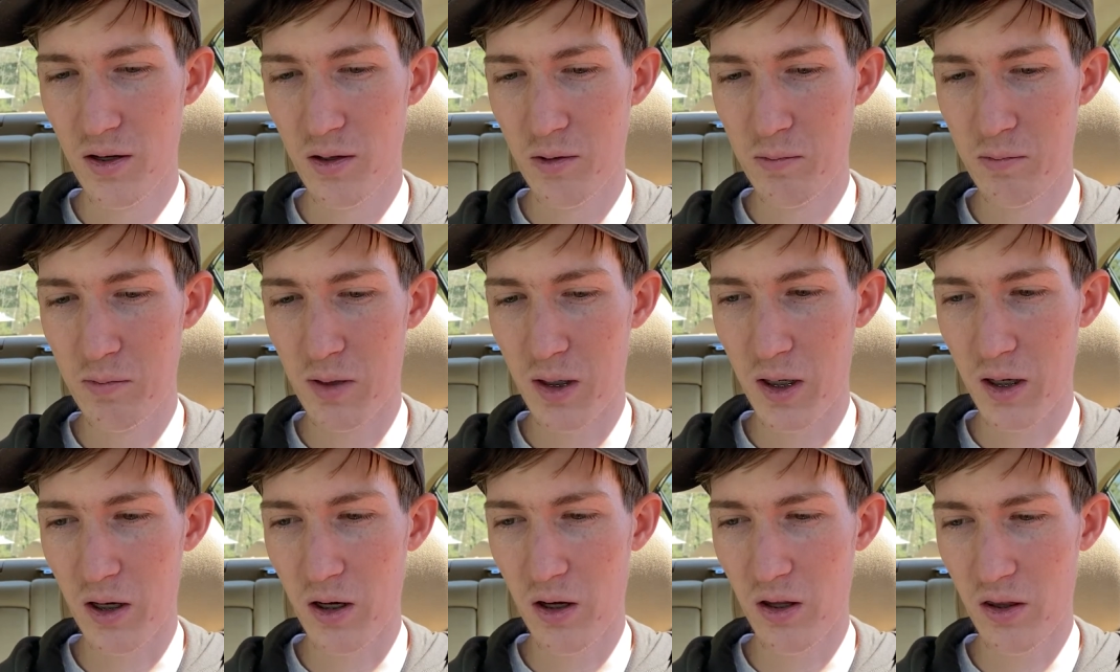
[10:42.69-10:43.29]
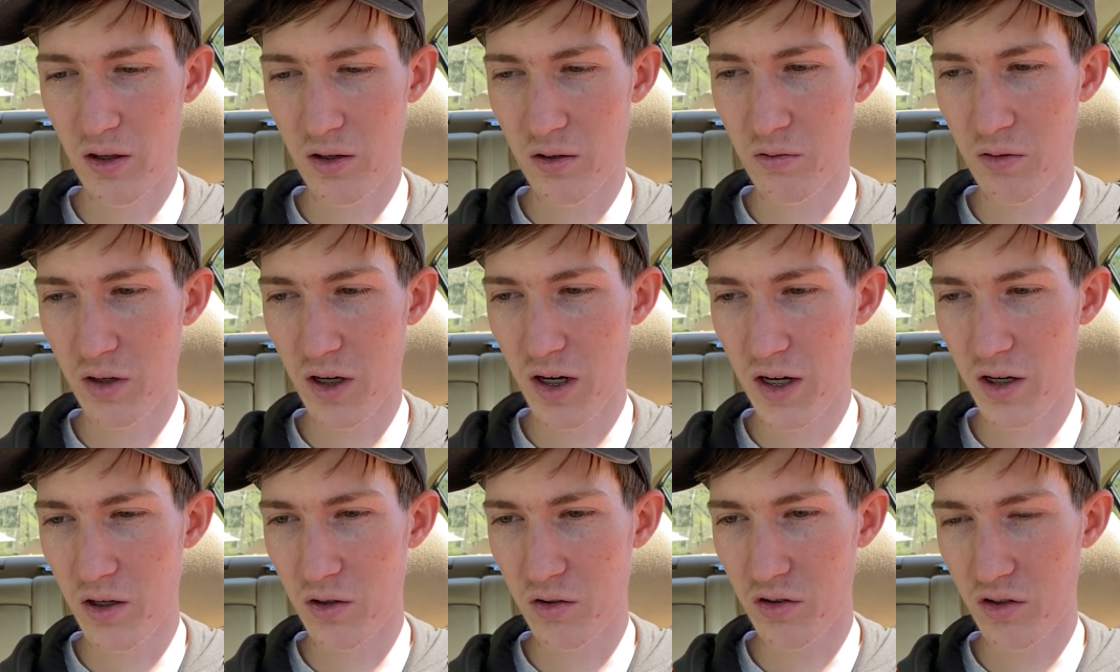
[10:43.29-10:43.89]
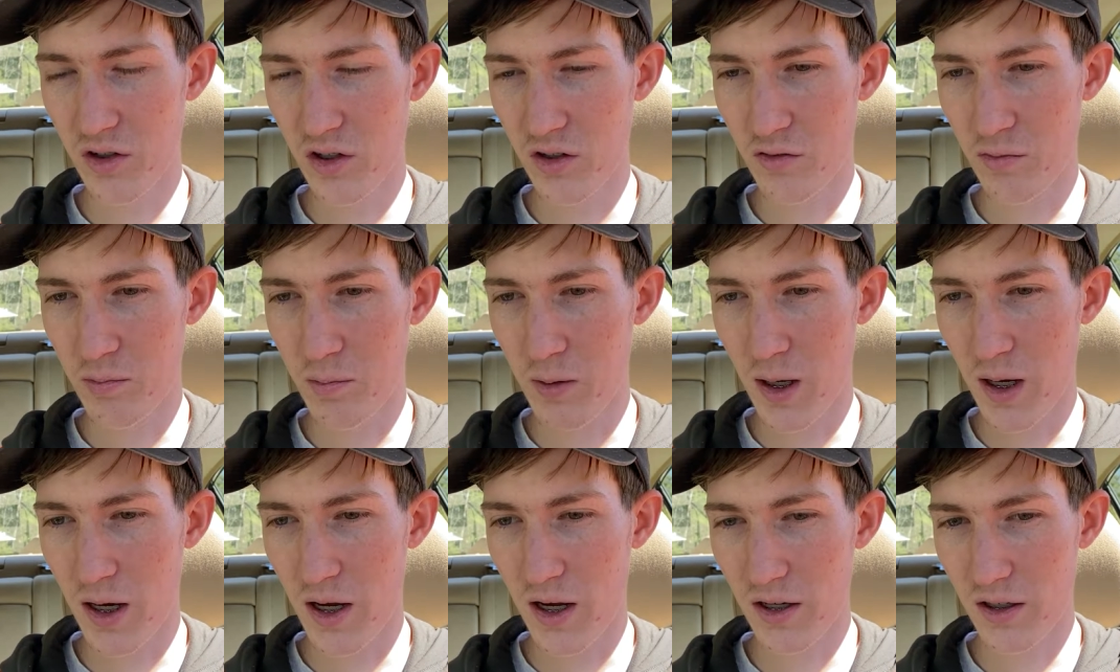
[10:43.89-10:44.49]
my other radio stuff
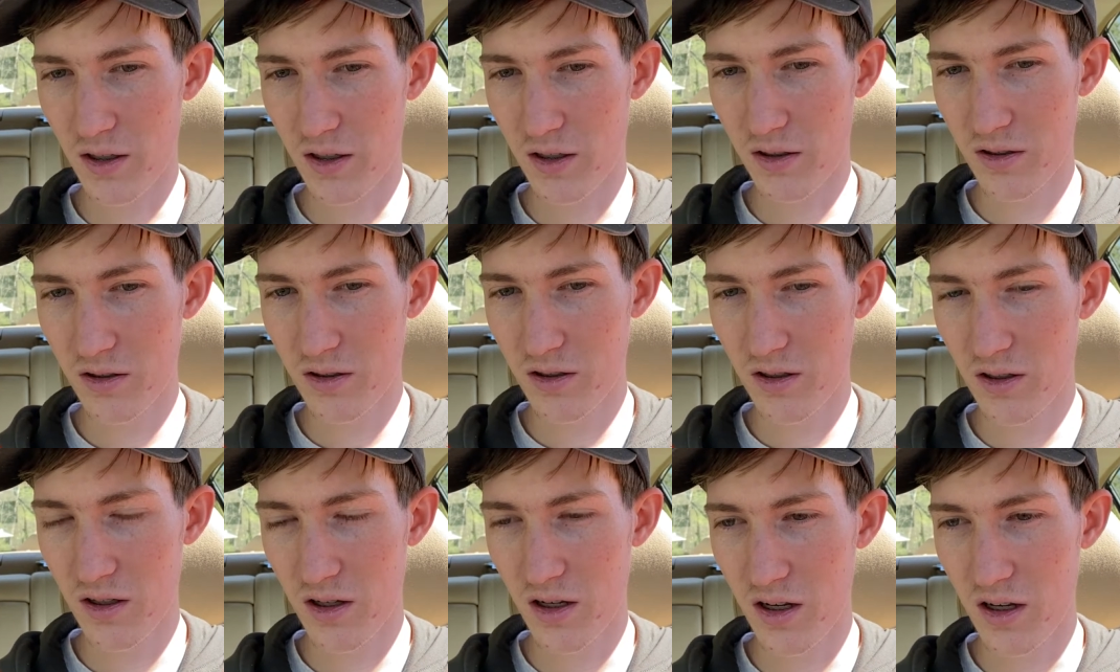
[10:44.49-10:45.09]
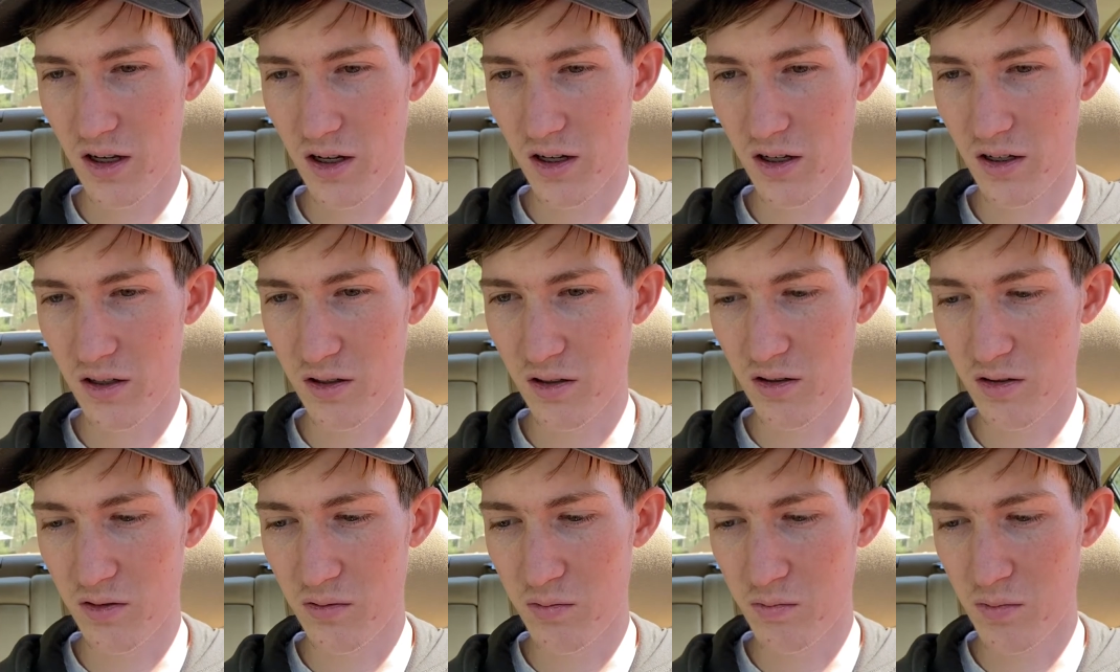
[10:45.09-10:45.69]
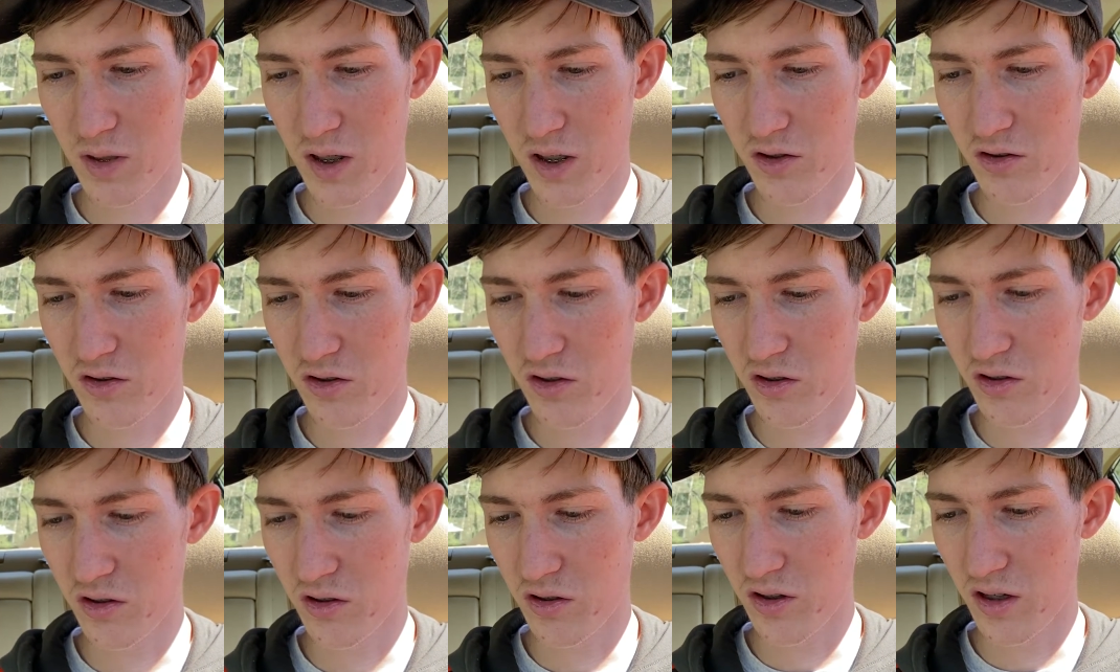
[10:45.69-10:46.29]
back and make
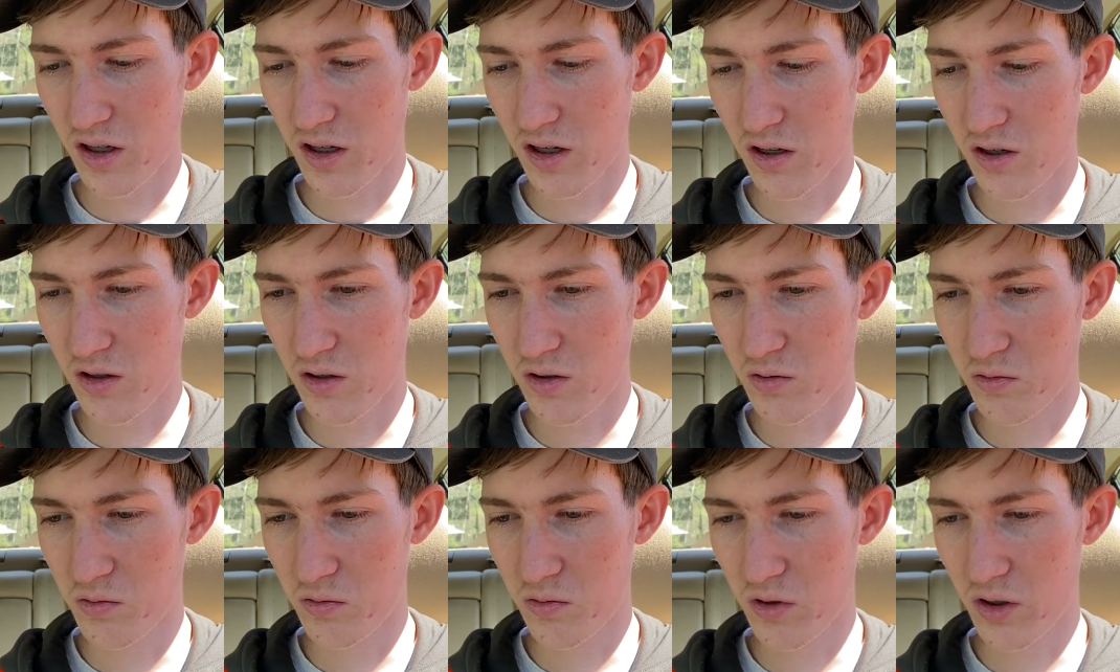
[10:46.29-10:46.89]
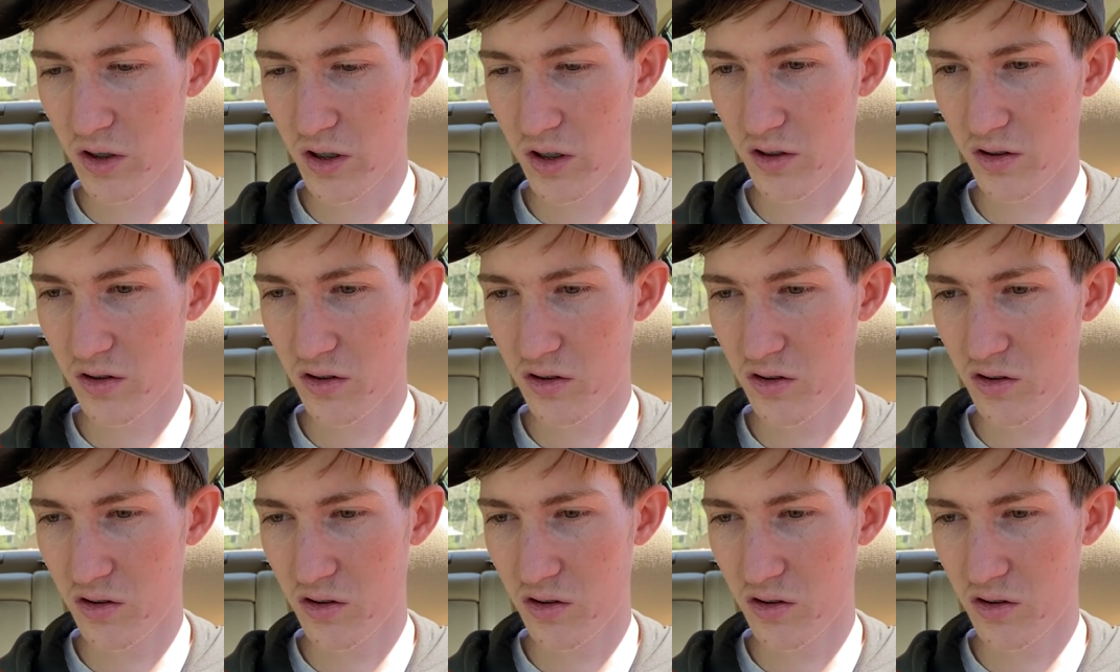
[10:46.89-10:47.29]
sure that it all works.